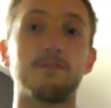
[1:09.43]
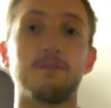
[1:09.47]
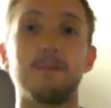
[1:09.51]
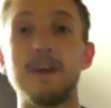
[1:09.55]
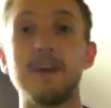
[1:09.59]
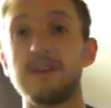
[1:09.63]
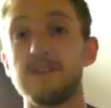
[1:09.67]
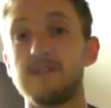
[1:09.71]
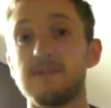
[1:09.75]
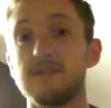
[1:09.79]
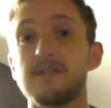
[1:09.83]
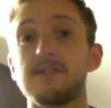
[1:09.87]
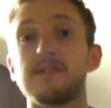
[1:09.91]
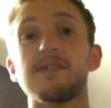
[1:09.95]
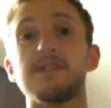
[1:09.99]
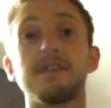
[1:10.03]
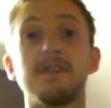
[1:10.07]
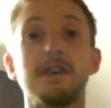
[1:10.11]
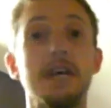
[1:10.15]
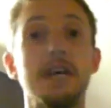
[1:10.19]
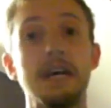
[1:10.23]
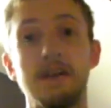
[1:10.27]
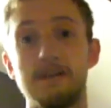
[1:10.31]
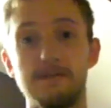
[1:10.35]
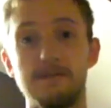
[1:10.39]

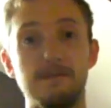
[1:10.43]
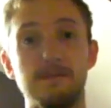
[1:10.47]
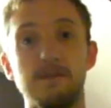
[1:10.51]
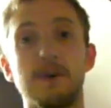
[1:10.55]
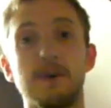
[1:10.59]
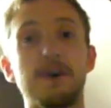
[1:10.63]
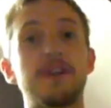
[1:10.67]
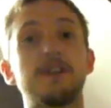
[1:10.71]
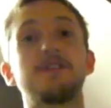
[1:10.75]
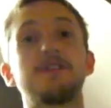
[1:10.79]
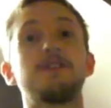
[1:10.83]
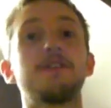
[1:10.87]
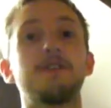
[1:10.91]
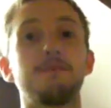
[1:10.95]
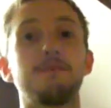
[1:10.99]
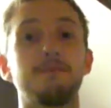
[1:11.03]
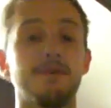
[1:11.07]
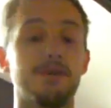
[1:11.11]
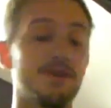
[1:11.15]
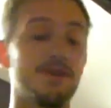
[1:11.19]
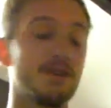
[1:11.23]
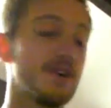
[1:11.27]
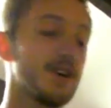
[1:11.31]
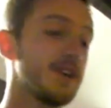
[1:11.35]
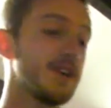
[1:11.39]
Basically,
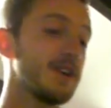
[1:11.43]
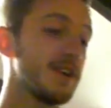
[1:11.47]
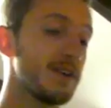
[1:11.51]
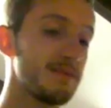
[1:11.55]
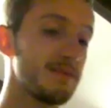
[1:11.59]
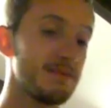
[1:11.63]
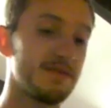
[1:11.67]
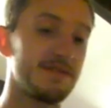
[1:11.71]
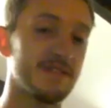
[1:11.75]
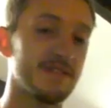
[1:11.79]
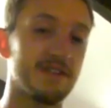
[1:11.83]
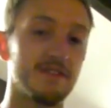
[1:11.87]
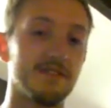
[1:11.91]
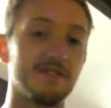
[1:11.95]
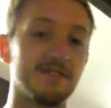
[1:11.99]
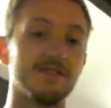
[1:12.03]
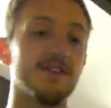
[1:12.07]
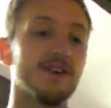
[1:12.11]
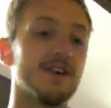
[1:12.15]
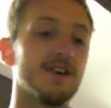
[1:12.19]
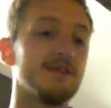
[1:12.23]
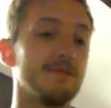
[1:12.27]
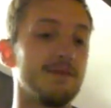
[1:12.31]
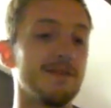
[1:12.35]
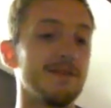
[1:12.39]
99.99% of the
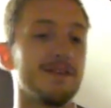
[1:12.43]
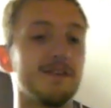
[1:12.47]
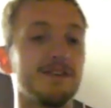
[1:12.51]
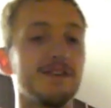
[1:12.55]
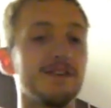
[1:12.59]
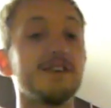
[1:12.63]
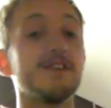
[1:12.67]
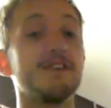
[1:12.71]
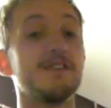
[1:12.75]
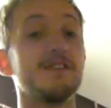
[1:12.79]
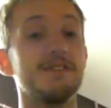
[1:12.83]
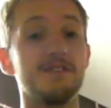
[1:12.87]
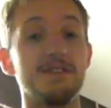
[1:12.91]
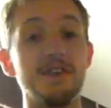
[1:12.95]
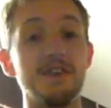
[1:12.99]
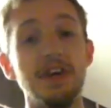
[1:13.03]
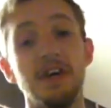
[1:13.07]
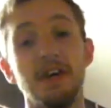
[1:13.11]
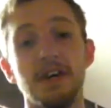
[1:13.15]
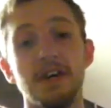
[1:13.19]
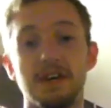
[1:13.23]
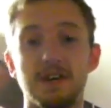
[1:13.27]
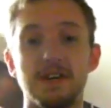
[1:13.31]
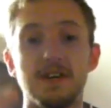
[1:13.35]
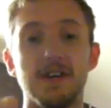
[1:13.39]
time, it is
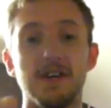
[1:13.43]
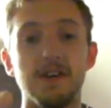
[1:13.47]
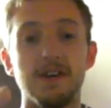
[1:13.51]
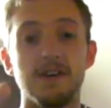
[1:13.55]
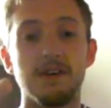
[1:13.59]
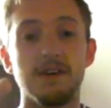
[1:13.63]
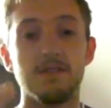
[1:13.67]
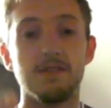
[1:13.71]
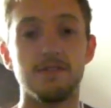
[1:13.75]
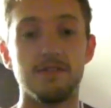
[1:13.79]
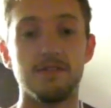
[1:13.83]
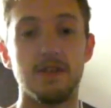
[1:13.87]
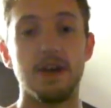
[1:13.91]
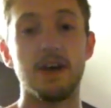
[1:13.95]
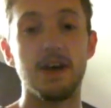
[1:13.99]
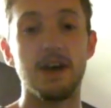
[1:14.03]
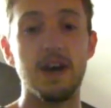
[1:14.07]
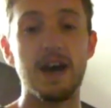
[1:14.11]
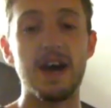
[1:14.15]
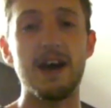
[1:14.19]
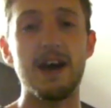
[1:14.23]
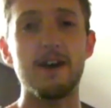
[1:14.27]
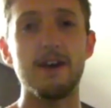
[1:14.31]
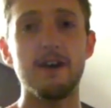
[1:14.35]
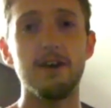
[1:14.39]

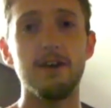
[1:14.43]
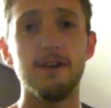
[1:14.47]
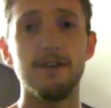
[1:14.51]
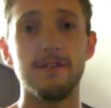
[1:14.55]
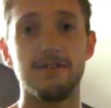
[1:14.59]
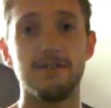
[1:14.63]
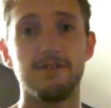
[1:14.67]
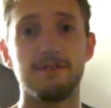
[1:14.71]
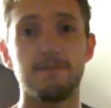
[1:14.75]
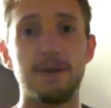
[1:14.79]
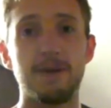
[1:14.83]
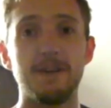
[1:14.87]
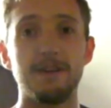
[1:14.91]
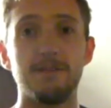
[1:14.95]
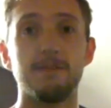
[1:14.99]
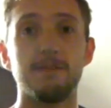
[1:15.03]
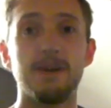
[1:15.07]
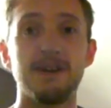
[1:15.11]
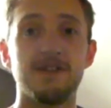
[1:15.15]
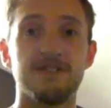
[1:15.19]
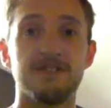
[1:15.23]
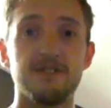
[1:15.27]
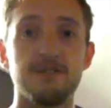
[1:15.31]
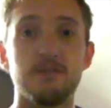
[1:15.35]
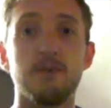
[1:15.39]
an arrow suspended
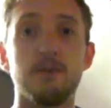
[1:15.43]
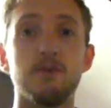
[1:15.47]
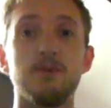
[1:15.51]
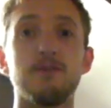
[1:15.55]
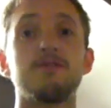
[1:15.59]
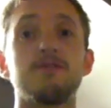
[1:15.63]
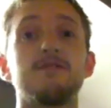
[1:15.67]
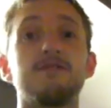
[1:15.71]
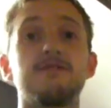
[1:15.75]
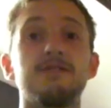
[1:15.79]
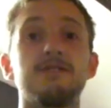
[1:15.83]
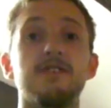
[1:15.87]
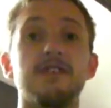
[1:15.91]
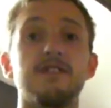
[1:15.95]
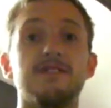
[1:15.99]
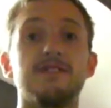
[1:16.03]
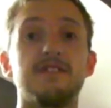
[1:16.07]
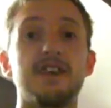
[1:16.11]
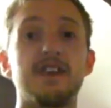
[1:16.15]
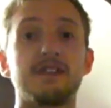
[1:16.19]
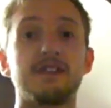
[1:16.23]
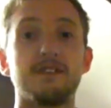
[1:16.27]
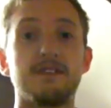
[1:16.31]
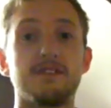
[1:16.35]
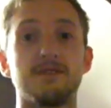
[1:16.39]
by two points
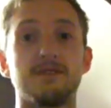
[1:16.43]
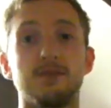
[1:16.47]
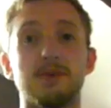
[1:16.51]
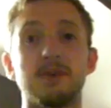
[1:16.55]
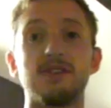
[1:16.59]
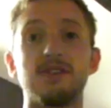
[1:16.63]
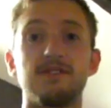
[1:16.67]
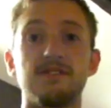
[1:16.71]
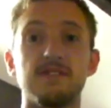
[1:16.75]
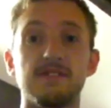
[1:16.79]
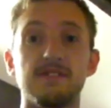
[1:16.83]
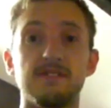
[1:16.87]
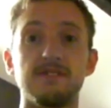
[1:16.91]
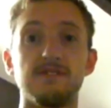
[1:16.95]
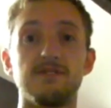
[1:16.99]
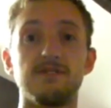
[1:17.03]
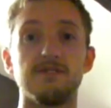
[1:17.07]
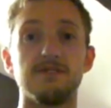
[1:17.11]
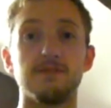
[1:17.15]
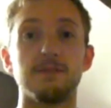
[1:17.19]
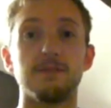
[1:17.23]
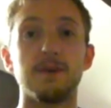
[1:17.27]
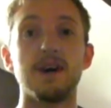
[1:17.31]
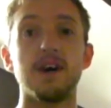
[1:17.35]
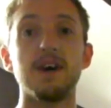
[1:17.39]
exactly 26
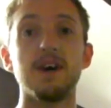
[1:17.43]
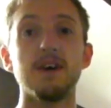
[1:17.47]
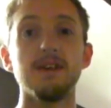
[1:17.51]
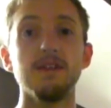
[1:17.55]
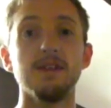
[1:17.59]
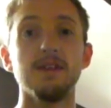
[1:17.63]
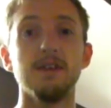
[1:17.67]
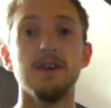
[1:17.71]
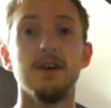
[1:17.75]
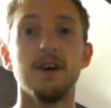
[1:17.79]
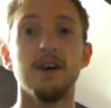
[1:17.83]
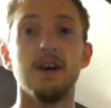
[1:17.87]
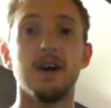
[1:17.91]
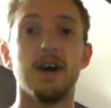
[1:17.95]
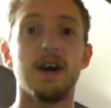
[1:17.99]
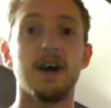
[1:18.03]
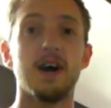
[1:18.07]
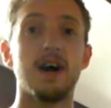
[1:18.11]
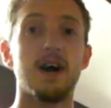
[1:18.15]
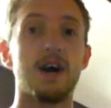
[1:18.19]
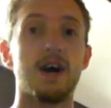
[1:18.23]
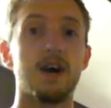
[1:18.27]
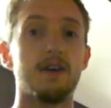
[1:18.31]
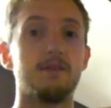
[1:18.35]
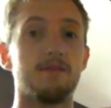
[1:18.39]
inches apart,
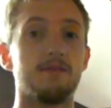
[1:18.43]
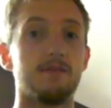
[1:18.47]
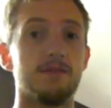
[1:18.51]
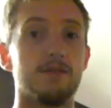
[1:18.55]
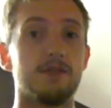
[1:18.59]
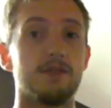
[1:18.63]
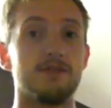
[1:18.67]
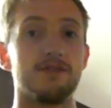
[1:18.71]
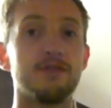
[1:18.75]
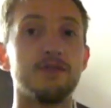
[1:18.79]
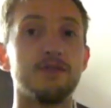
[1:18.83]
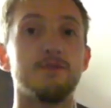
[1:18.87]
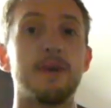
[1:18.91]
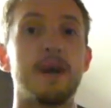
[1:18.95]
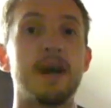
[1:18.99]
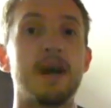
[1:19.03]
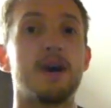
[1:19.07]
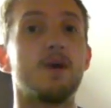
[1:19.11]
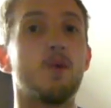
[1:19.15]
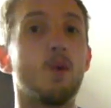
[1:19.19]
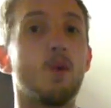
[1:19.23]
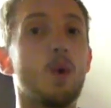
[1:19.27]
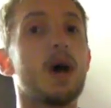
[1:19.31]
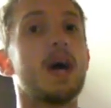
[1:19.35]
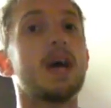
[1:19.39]
with a
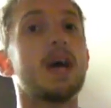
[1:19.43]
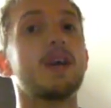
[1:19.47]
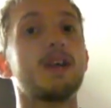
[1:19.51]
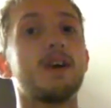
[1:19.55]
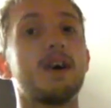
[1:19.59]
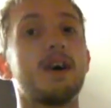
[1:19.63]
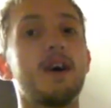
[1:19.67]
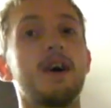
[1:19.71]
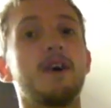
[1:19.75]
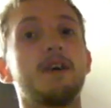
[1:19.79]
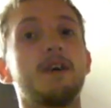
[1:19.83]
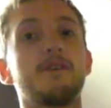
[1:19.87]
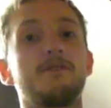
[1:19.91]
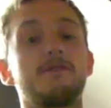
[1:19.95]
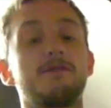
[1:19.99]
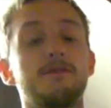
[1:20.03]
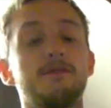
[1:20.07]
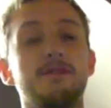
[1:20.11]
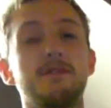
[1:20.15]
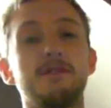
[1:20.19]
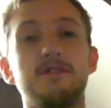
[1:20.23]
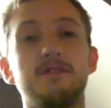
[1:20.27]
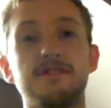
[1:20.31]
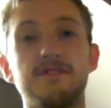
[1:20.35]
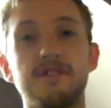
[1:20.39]
2-pound weight hung
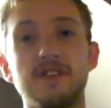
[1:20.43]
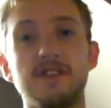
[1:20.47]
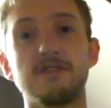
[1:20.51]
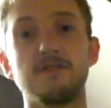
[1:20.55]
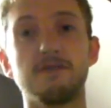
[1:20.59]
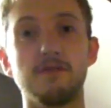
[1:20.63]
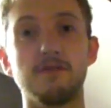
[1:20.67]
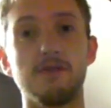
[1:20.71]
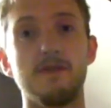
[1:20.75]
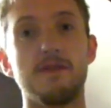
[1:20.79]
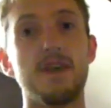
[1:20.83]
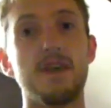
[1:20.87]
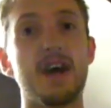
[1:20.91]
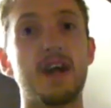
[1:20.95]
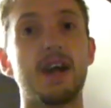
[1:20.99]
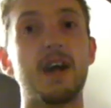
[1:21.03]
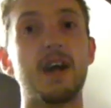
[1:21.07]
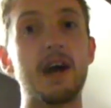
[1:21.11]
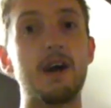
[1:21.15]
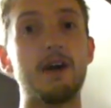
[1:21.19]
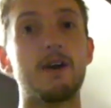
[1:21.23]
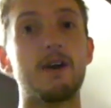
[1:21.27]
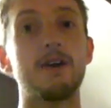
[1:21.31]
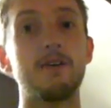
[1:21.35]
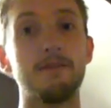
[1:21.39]
from the center of that
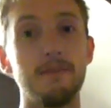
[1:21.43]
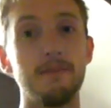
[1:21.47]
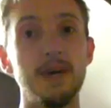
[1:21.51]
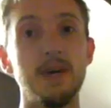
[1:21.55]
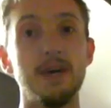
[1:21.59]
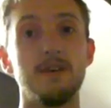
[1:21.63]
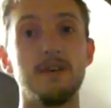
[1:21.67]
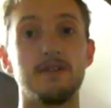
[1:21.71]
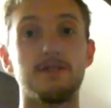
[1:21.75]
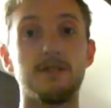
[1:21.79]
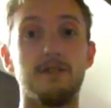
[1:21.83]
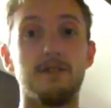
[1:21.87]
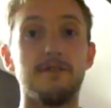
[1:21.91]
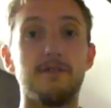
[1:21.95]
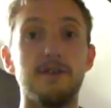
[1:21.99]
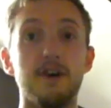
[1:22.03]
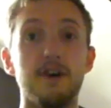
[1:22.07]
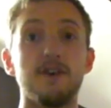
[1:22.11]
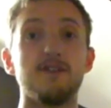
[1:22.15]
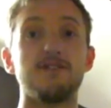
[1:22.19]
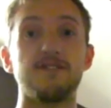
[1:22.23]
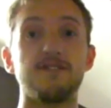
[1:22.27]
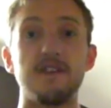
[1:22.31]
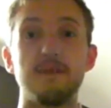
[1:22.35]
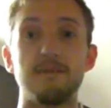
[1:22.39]
arrow. So the
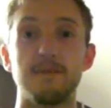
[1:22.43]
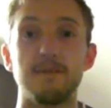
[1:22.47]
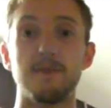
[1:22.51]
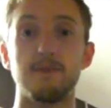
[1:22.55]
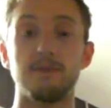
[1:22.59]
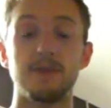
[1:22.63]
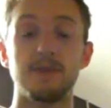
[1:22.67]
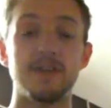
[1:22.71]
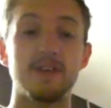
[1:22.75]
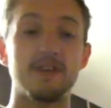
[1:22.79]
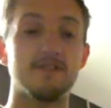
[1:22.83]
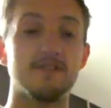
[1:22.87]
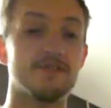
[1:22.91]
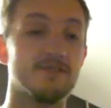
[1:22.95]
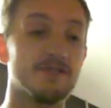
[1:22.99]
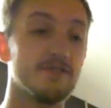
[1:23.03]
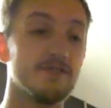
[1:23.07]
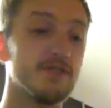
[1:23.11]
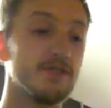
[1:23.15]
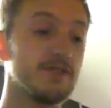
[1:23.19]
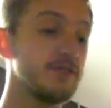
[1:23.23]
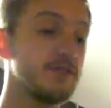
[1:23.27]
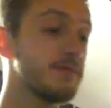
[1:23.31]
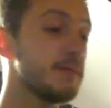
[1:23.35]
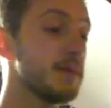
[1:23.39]
first step that we need to
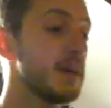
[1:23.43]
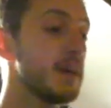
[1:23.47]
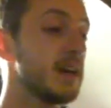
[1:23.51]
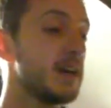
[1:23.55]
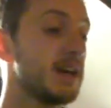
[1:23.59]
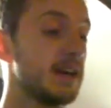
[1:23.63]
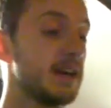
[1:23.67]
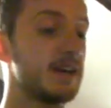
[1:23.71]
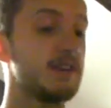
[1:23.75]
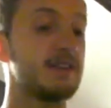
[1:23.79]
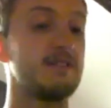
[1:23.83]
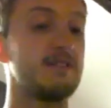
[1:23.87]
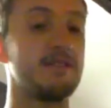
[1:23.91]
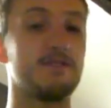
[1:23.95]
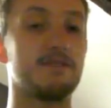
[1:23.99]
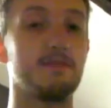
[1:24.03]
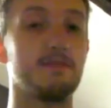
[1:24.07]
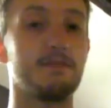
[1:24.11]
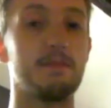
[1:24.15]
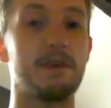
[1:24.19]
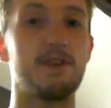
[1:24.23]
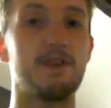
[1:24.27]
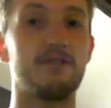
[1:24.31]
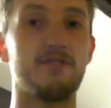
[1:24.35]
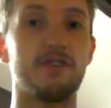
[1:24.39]
do
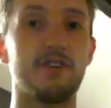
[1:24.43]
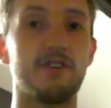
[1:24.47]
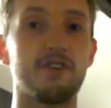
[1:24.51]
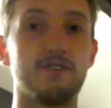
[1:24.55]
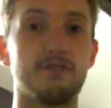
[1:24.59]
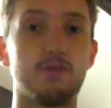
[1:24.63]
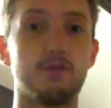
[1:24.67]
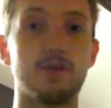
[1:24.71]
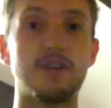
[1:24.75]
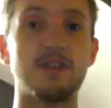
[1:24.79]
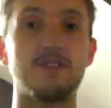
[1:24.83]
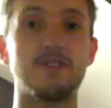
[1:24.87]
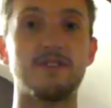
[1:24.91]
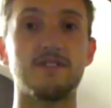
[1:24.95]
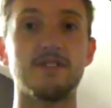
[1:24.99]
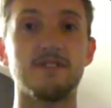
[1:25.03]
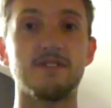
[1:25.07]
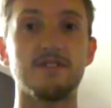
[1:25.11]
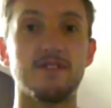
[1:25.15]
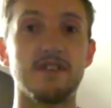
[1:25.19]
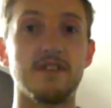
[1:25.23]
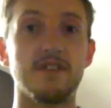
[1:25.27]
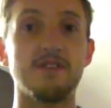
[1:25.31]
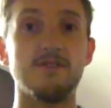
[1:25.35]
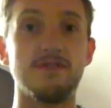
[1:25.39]
is measure
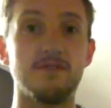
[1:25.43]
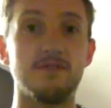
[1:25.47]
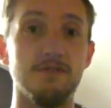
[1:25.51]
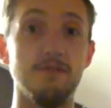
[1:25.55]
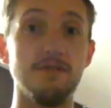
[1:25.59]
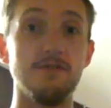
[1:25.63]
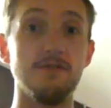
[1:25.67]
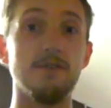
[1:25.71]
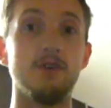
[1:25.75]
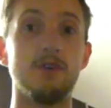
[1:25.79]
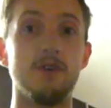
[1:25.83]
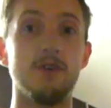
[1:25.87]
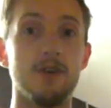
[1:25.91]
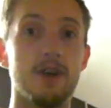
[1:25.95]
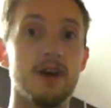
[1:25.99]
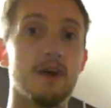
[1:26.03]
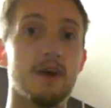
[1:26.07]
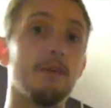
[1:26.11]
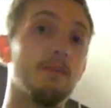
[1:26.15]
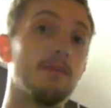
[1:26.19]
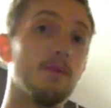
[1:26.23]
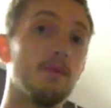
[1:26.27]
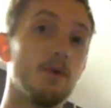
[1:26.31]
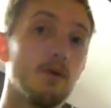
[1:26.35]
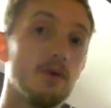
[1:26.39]
26 inches on
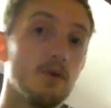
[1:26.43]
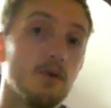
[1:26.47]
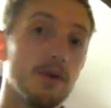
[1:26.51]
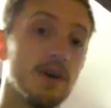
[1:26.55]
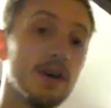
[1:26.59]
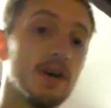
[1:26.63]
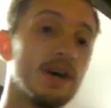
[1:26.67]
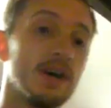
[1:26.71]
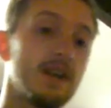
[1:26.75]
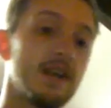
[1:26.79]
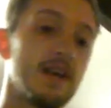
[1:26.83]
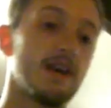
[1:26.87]
our board.